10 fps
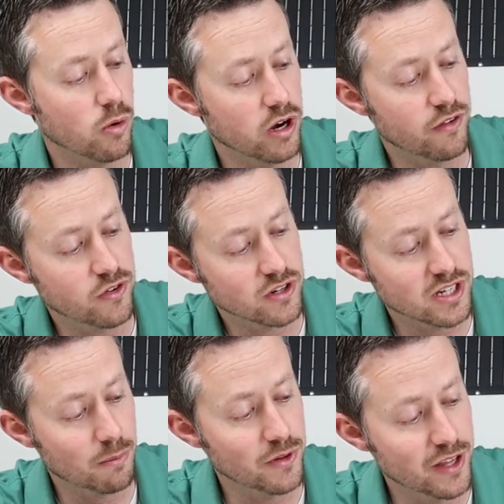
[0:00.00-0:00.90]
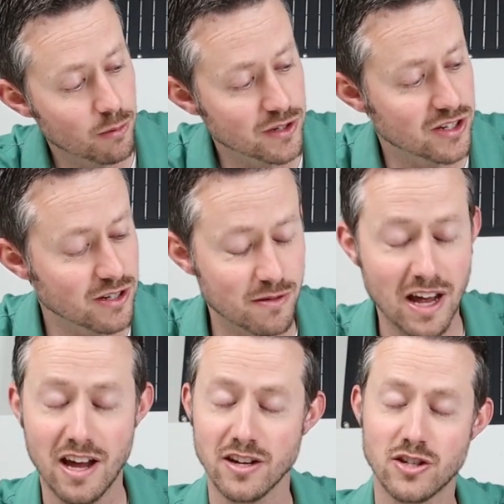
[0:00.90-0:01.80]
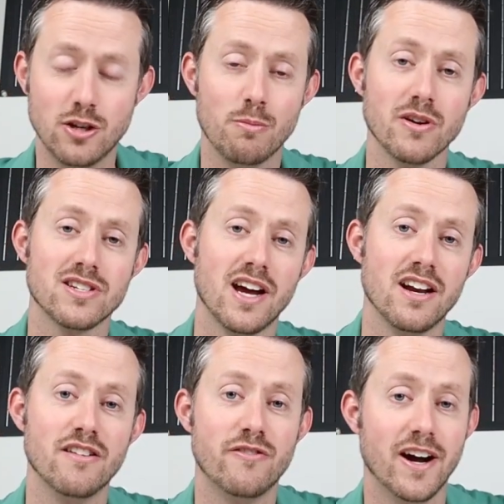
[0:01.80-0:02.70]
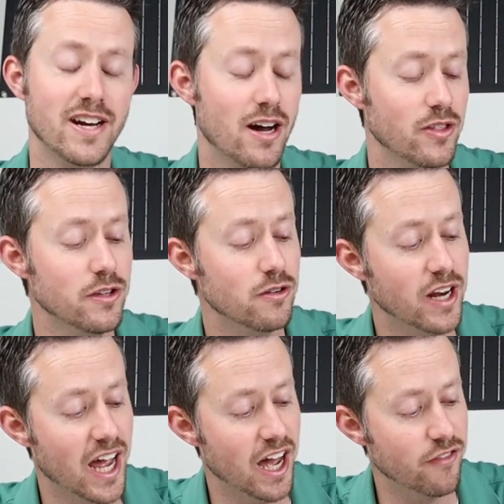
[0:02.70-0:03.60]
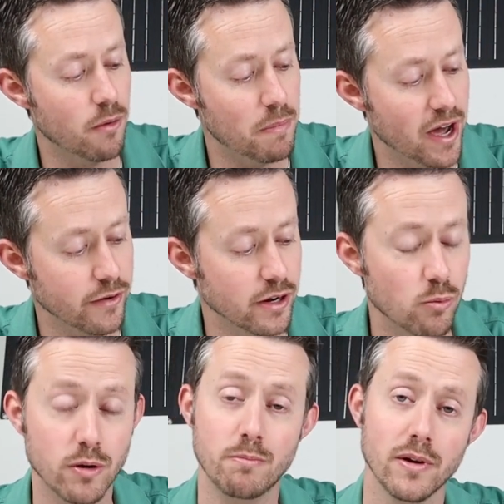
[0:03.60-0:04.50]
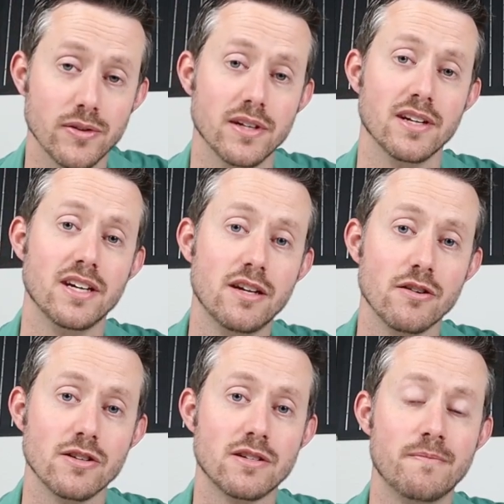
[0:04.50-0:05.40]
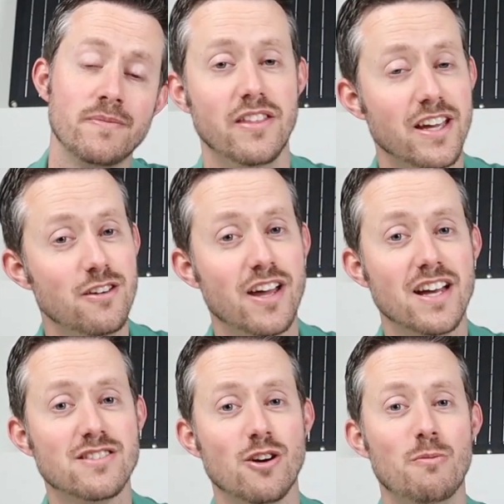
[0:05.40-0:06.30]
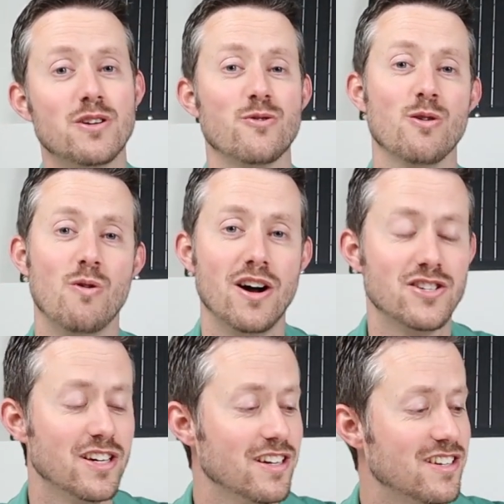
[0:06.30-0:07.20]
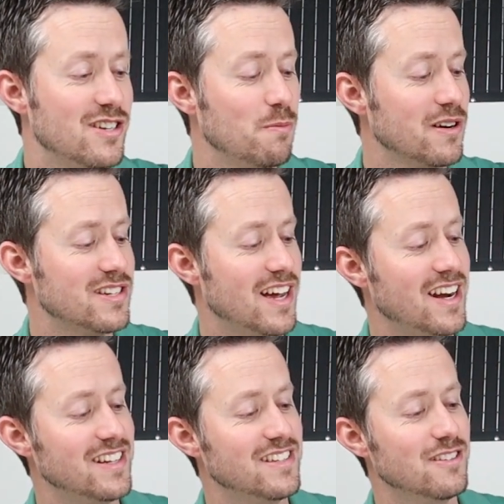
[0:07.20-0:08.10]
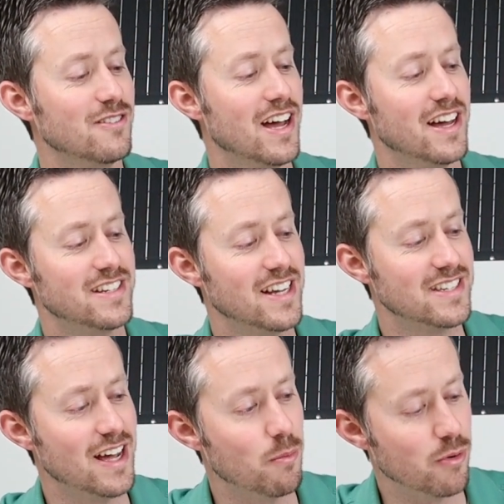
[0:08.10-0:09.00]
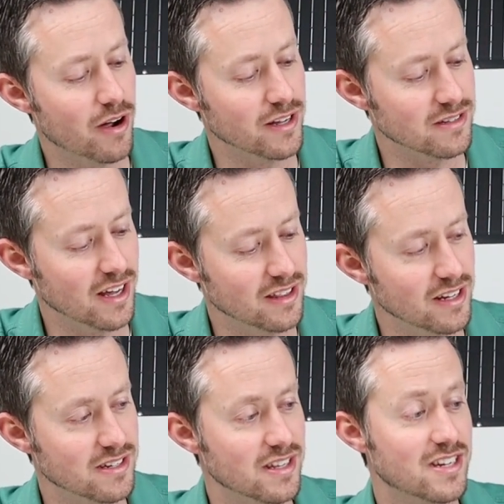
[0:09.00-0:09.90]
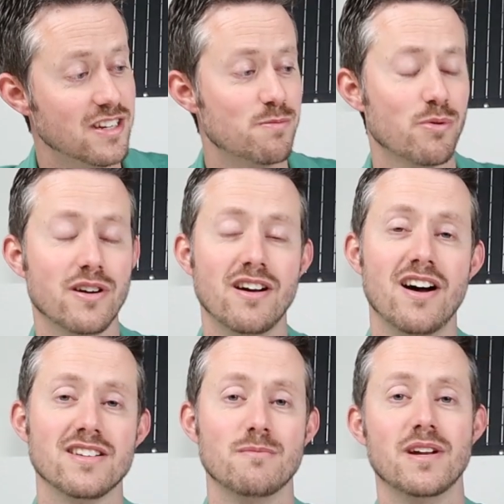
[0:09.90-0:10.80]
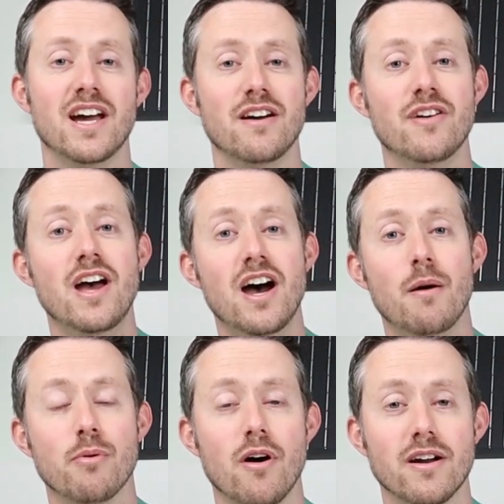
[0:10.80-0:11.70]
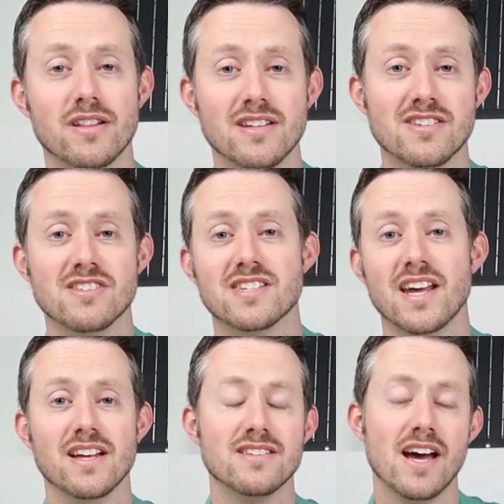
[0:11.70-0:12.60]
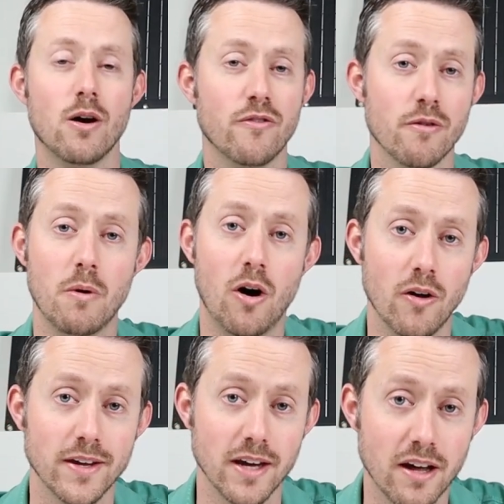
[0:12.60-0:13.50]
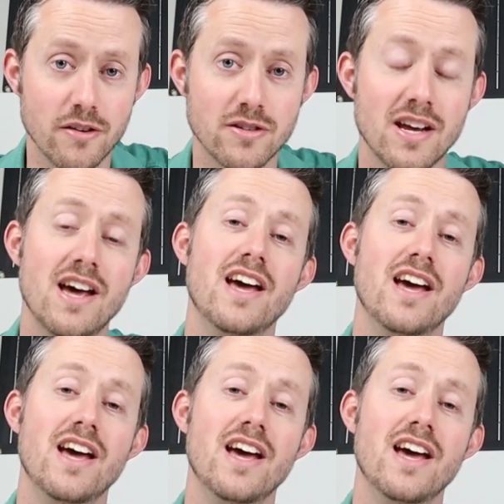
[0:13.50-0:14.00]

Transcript: or if you're someone that was just super excited to find out that you could have a battery with built-in heaters. Thank you guys so much for watching. Super exciting to test out products like this. This is pretty awesome to have a product that just stands out from all the others.